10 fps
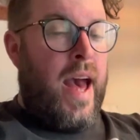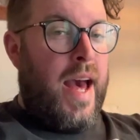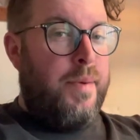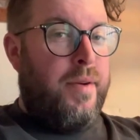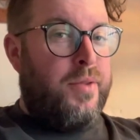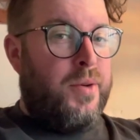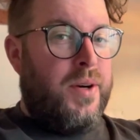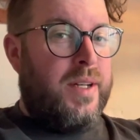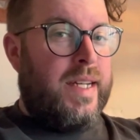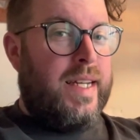Hey
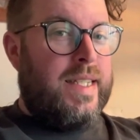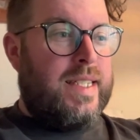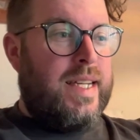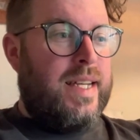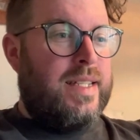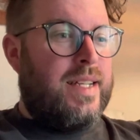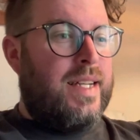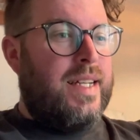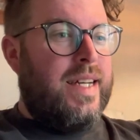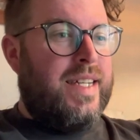everyone, it is
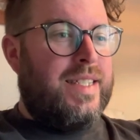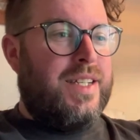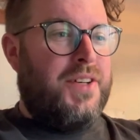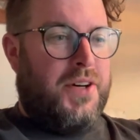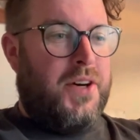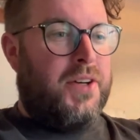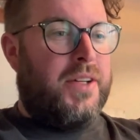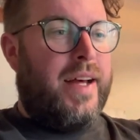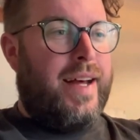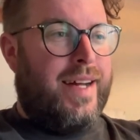later
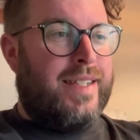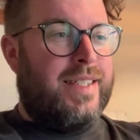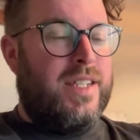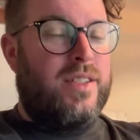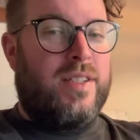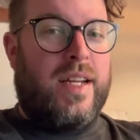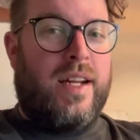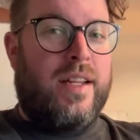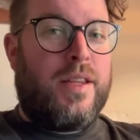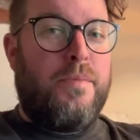on and as you've seen,
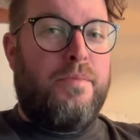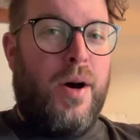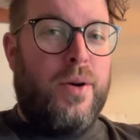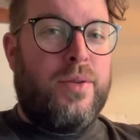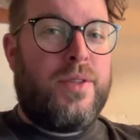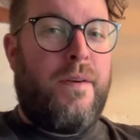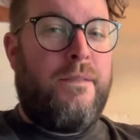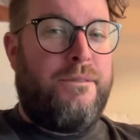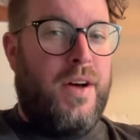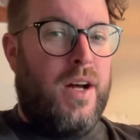I had the most
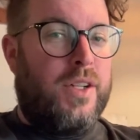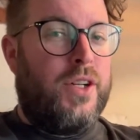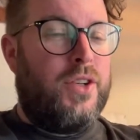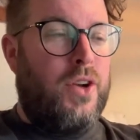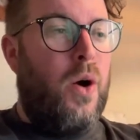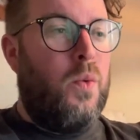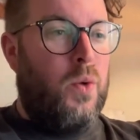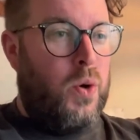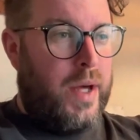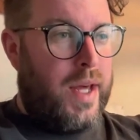fun not
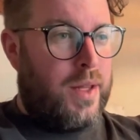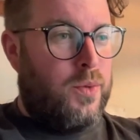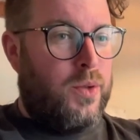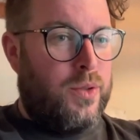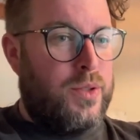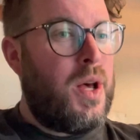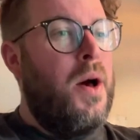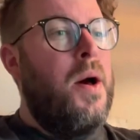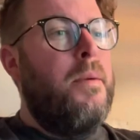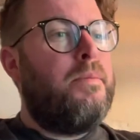walking the walls
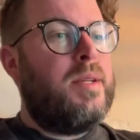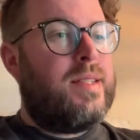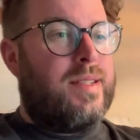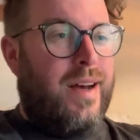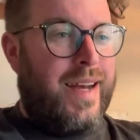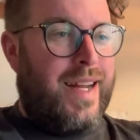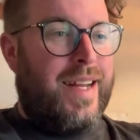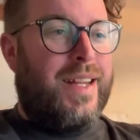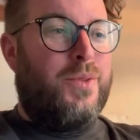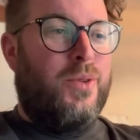but
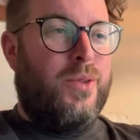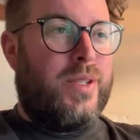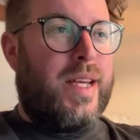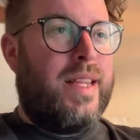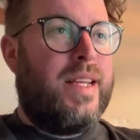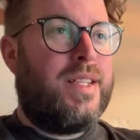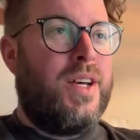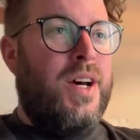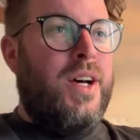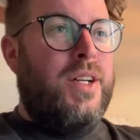cycling the walls in this
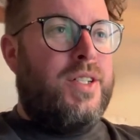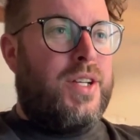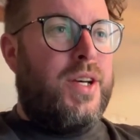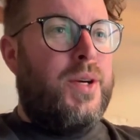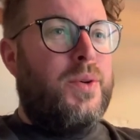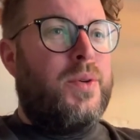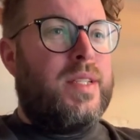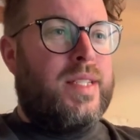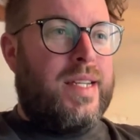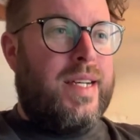
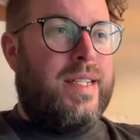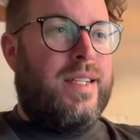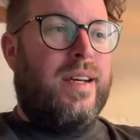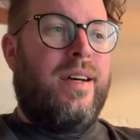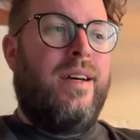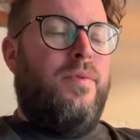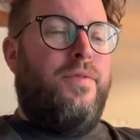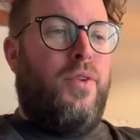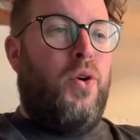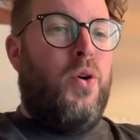two-seater
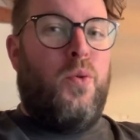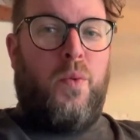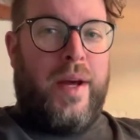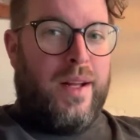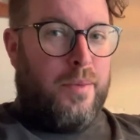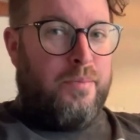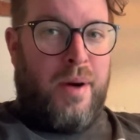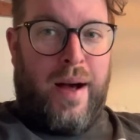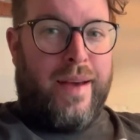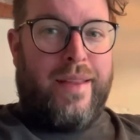four-wheel
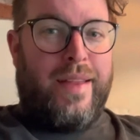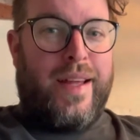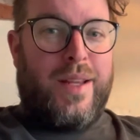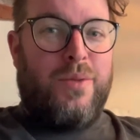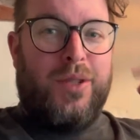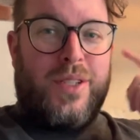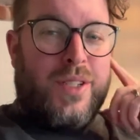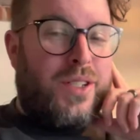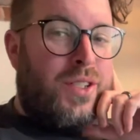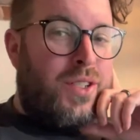bike thing that was
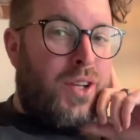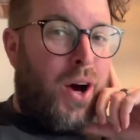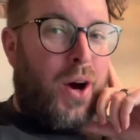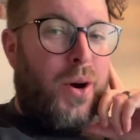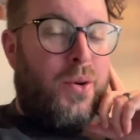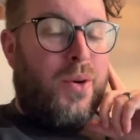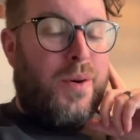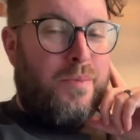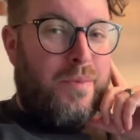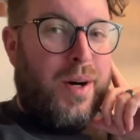just so
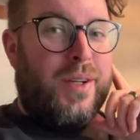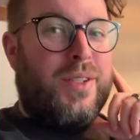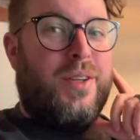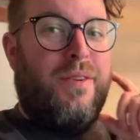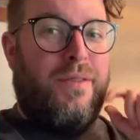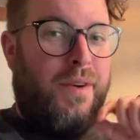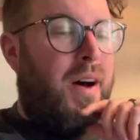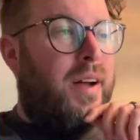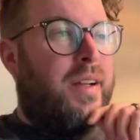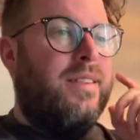much
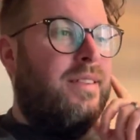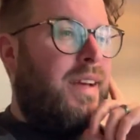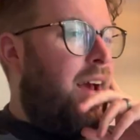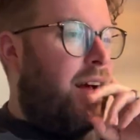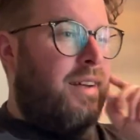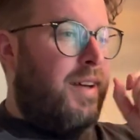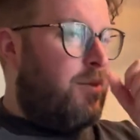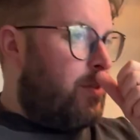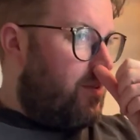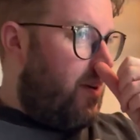fun. Yeah, it
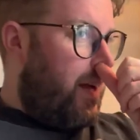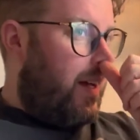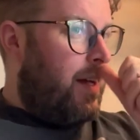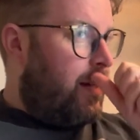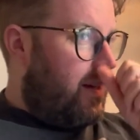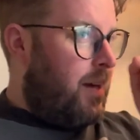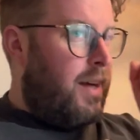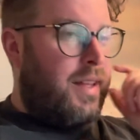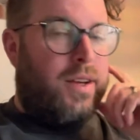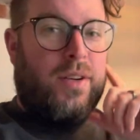was great and I
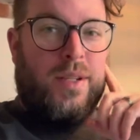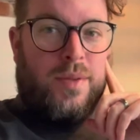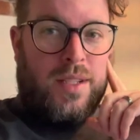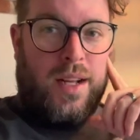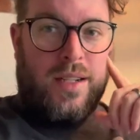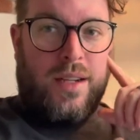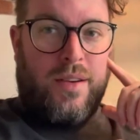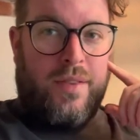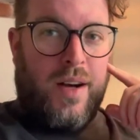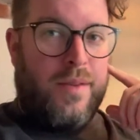think Chris was slightly
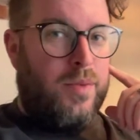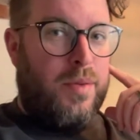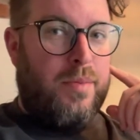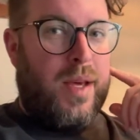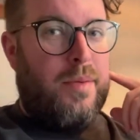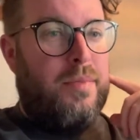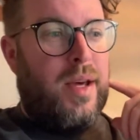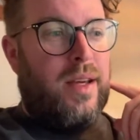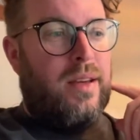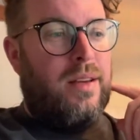terrified with me
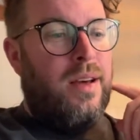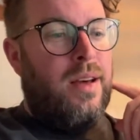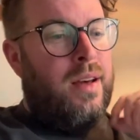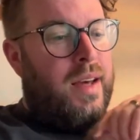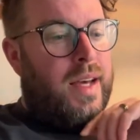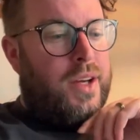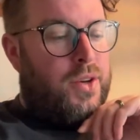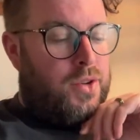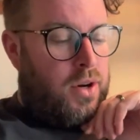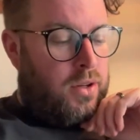being in
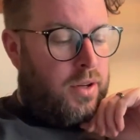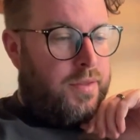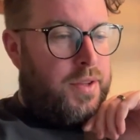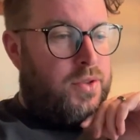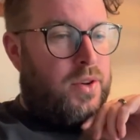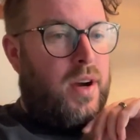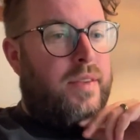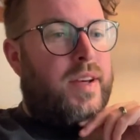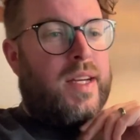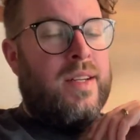control of the
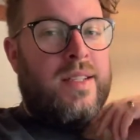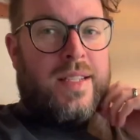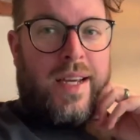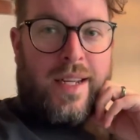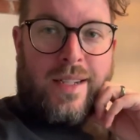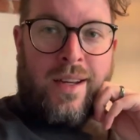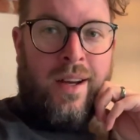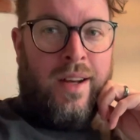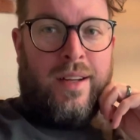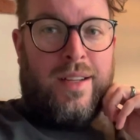driving seat
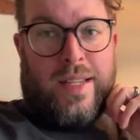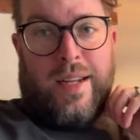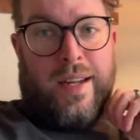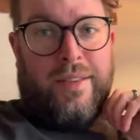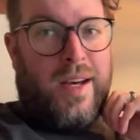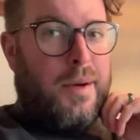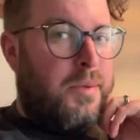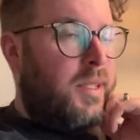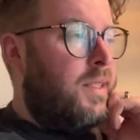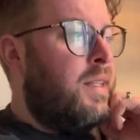because that never
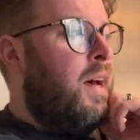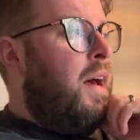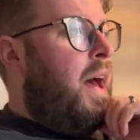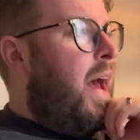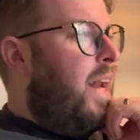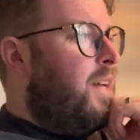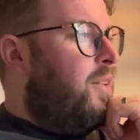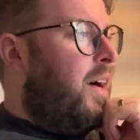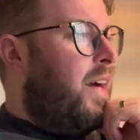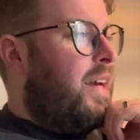happens
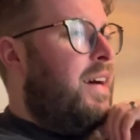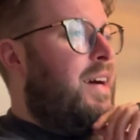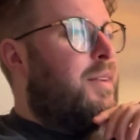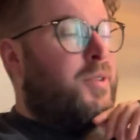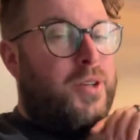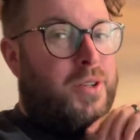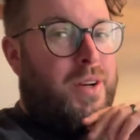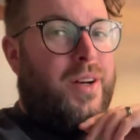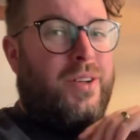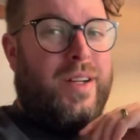anyway. I'm in
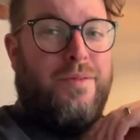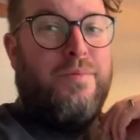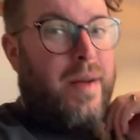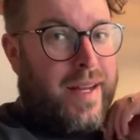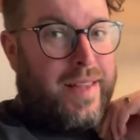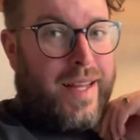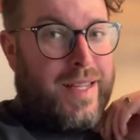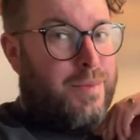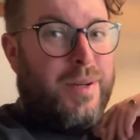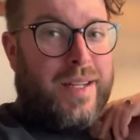control of many
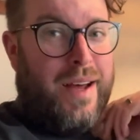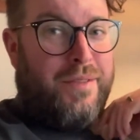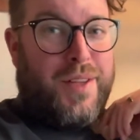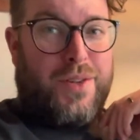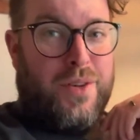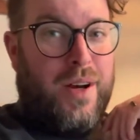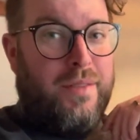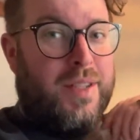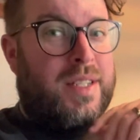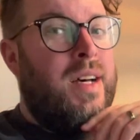things but never the
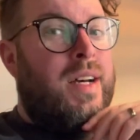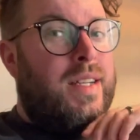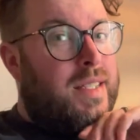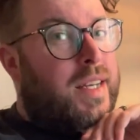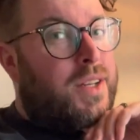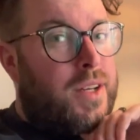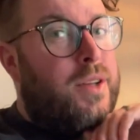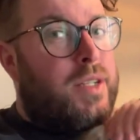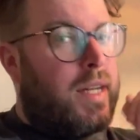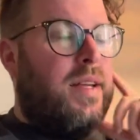driver's seat
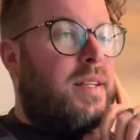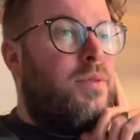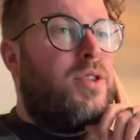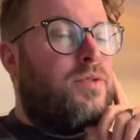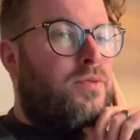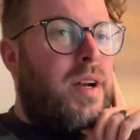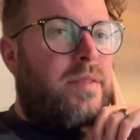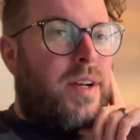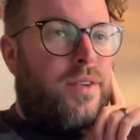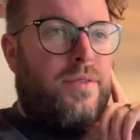usually. So that was just really,
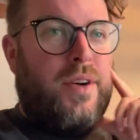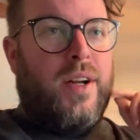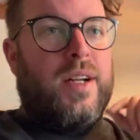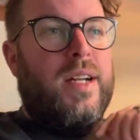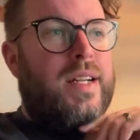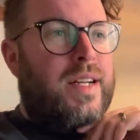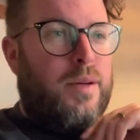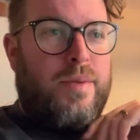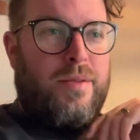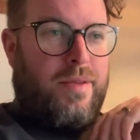really good fun. A little
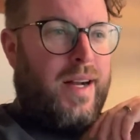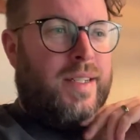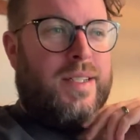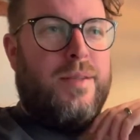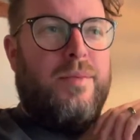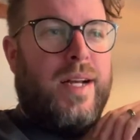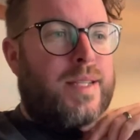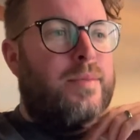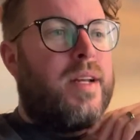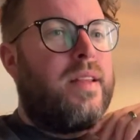bit random
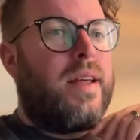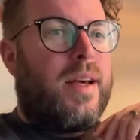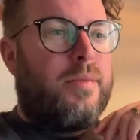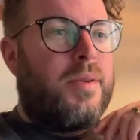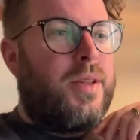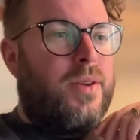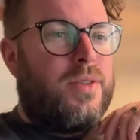last minute thing, but those